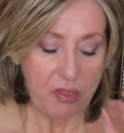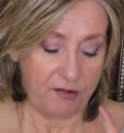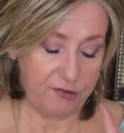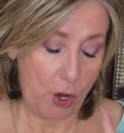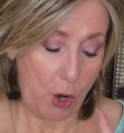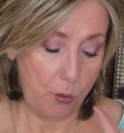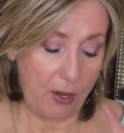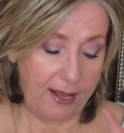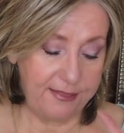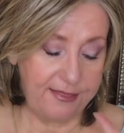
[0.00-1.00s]

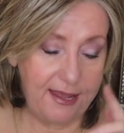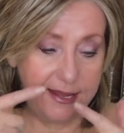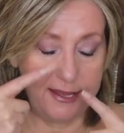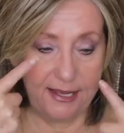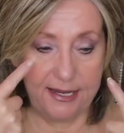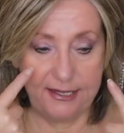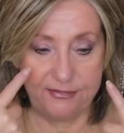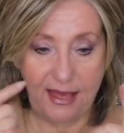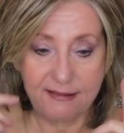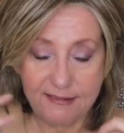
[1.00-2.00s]
so they
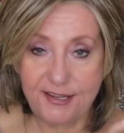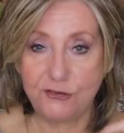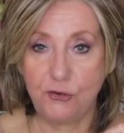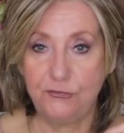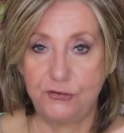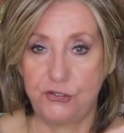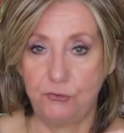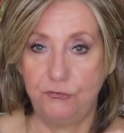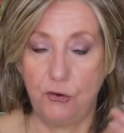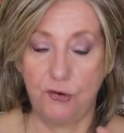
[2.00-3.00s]
that's scheduled for
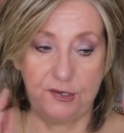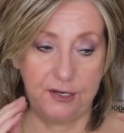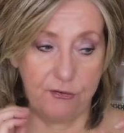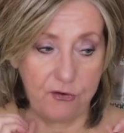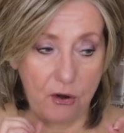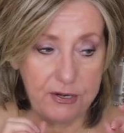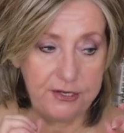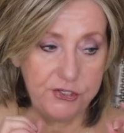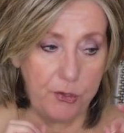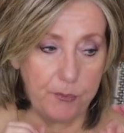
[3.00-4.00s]
June 1st and they've
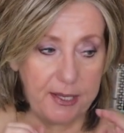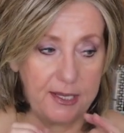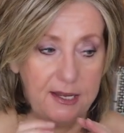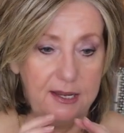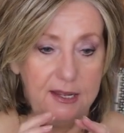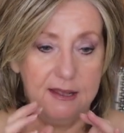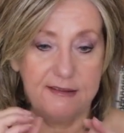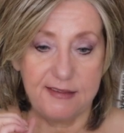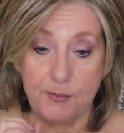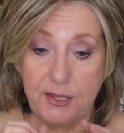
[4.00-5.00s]
already told me
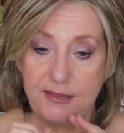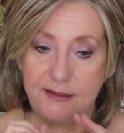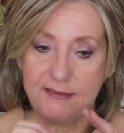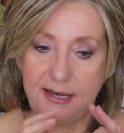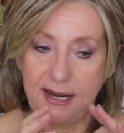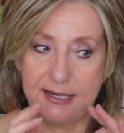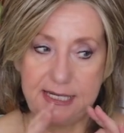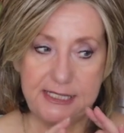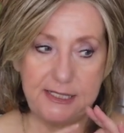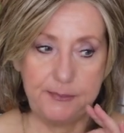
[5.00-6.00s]
some of the things that I
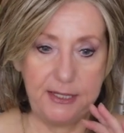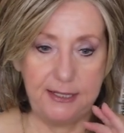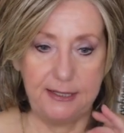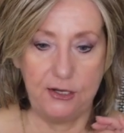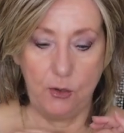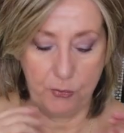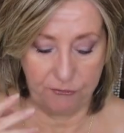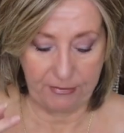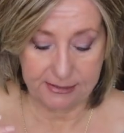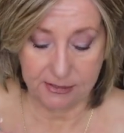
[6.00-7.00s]
need to be you know
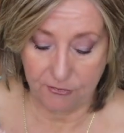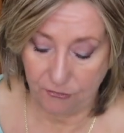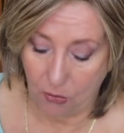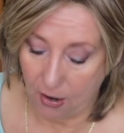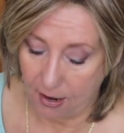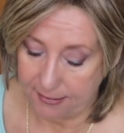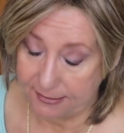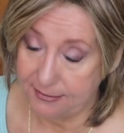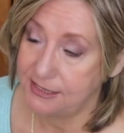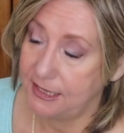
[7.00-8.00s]
preventive on
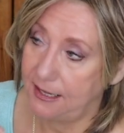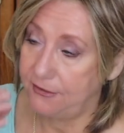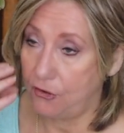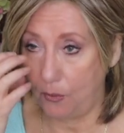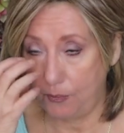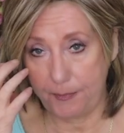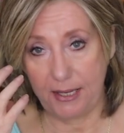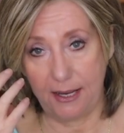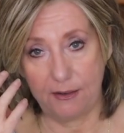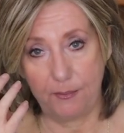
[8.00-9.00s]
I need to and I know I'll
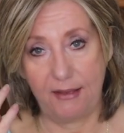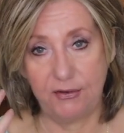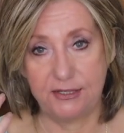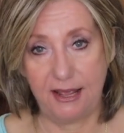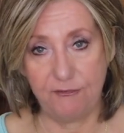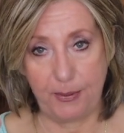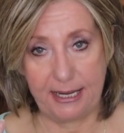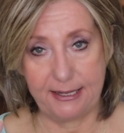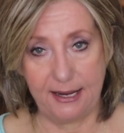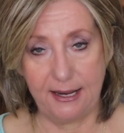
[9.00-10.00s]
probably end up having to have
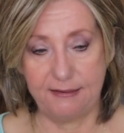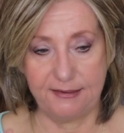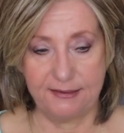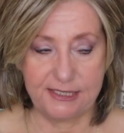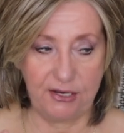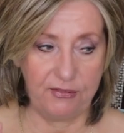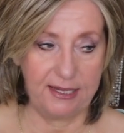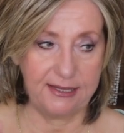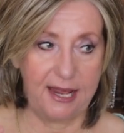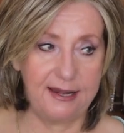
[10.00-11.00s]
band-aids and stuff
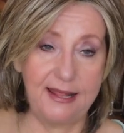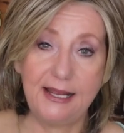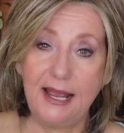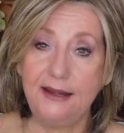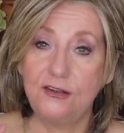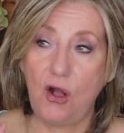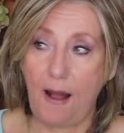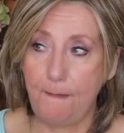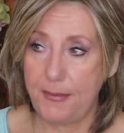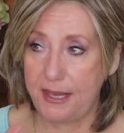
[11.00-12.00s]
like that and that kind of
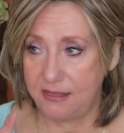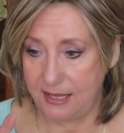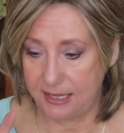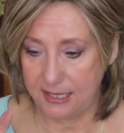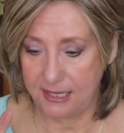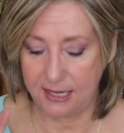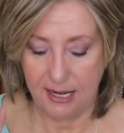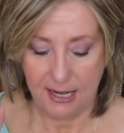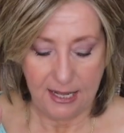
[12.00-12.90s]
got me thinking